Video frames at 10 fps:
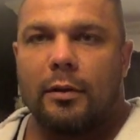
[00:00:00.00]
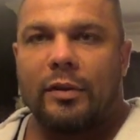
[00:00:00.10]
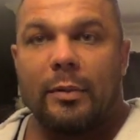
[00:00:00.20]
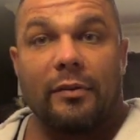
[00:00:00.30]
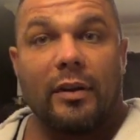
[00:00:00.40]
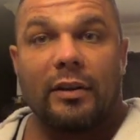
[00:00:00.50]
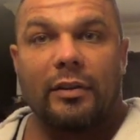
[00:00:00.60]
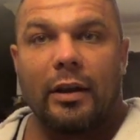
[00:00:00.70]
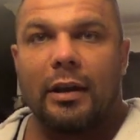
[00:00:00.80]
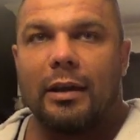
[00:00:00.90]
Some
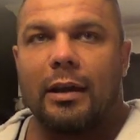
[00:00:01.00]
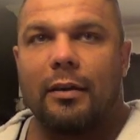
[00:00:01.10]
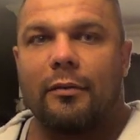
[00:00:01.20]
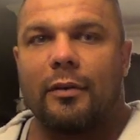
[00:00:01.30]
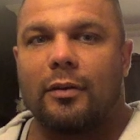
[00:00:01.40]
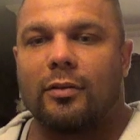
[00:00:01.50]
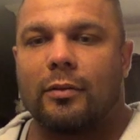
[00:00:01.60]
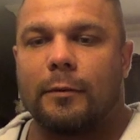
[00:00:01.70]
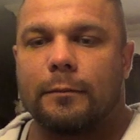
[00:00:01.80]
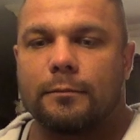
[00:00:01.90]
advice I could give
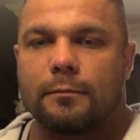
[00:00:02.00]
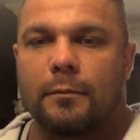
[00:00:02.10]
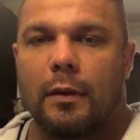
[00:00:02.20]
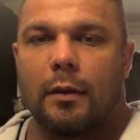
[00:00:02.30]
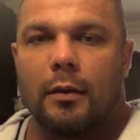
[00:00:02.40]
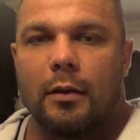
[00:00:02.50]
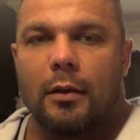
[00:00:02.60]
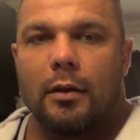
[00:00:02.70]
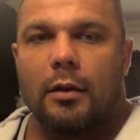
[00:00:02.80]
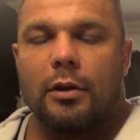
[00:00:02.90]
is,
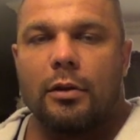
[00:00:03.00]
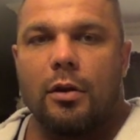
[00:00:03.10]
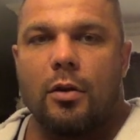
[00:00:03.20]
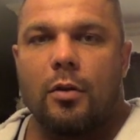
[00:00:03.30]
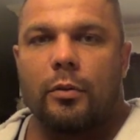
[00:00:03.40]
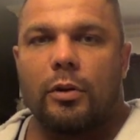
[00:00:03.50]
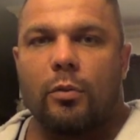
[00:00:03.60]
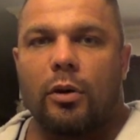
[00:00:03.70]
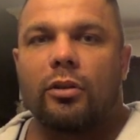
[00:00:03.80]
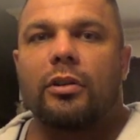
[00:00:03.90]
you
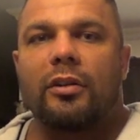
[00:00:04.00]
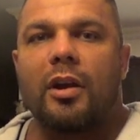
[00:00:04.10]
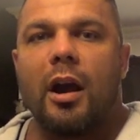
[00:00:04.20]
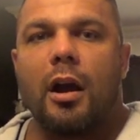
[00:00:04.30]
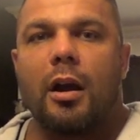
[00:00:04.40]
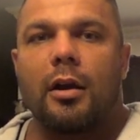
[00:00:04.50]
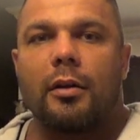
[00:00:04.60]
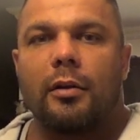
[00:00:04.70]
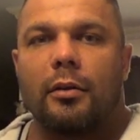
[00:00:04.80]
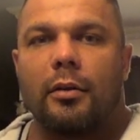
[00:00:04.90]
work this
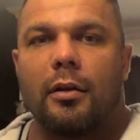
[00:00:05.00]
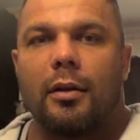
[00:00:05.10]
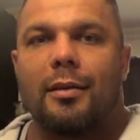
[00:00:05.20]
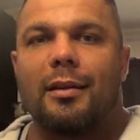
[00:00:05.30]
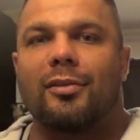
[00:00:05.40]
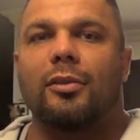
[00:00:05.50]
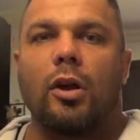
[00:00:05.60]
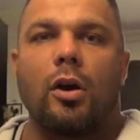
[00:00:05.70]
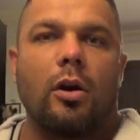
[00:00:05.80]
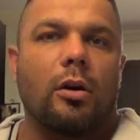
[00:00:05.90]
hard, this
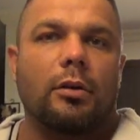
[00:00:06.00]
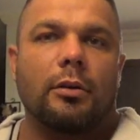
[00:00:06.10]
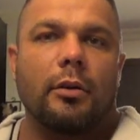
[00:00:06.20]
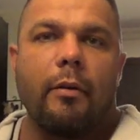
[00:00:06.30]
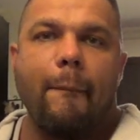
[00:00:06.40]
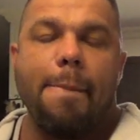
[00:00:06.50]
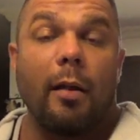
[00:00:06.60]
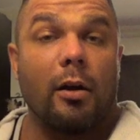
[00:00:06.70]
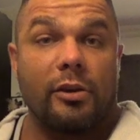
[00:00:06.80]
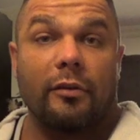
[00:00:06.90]
long
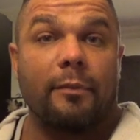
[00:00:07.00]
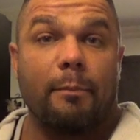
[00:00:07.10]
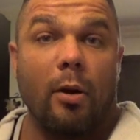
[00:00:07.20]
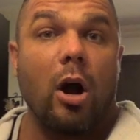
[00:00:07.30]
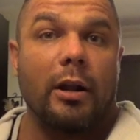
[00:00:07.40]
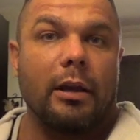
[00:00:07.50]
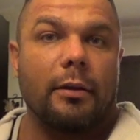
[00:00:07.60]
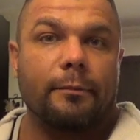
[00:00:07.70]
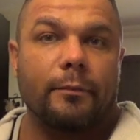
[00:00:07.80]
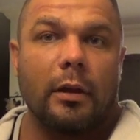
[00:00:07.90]
on your
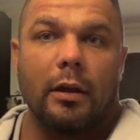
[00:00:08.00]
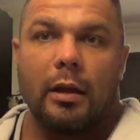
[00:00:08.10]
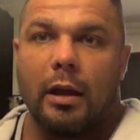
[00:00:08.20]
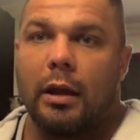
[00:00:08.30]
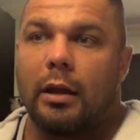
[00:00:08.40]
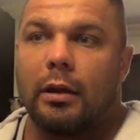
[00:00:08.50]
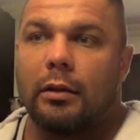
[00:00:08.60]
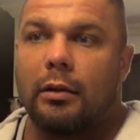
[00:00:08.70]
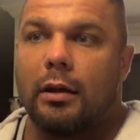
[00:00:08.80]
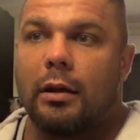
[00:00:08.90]
body,
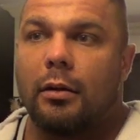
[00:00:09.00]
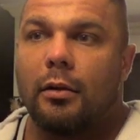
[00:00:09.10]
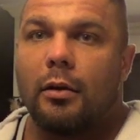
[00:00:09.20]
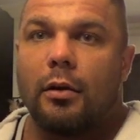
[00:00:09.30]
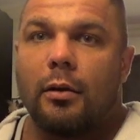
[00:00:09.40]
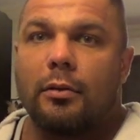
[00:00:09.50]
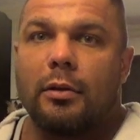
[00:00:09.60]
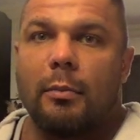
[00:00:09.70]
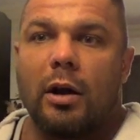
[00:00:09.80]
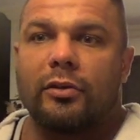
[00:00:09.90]
and
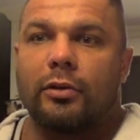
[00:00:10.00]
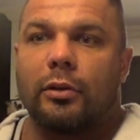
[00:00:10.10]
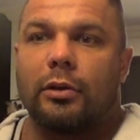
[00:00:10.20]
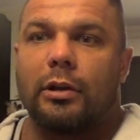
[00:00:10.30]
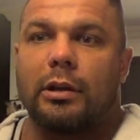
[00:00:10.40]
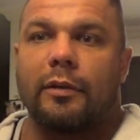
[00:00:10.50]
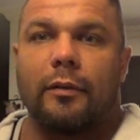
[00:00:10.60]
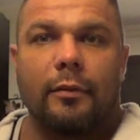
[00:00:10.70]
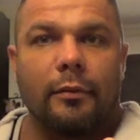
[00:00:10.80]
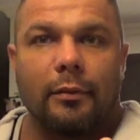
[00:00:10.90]
the muscle and the
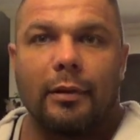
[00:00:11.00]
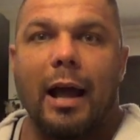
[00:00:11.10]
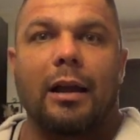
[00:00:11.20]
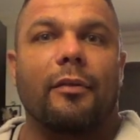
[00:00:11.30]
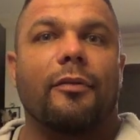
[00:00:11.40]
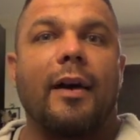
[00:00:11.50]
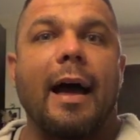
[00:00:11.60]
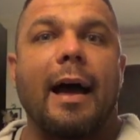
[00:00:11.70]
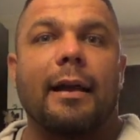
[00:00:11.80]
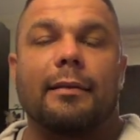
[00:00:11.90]
lack of
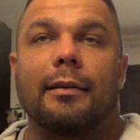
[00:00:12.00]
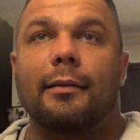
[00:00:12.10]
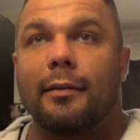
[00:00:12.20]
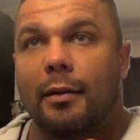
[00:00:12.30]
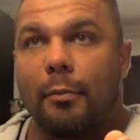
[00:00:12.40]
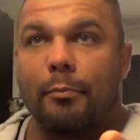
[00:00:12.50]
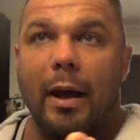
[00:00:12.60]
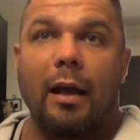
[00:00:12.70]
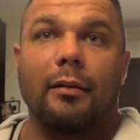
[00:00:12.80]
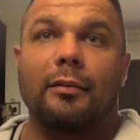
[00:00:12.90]
fat and the
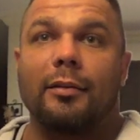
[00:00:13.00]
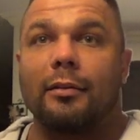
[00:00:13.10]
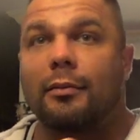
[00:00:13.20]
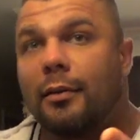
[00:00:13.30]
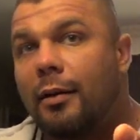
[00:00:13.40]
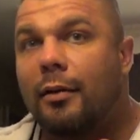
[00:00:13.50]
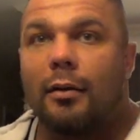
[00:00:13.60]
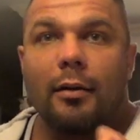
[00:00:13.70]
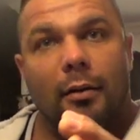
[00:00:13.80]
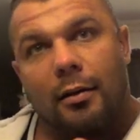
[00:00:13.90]
balance and
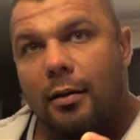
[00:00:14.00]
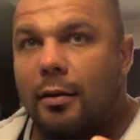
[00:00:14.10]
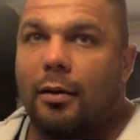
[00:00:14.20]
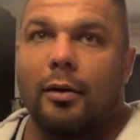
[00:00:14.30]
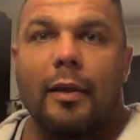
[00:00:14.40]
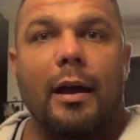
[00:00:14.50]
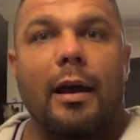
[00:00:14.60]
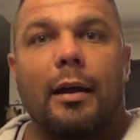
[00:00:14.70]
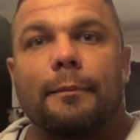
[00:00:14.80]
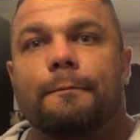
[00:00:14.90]
all
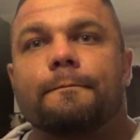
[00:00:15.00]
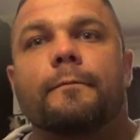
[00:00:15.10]
that.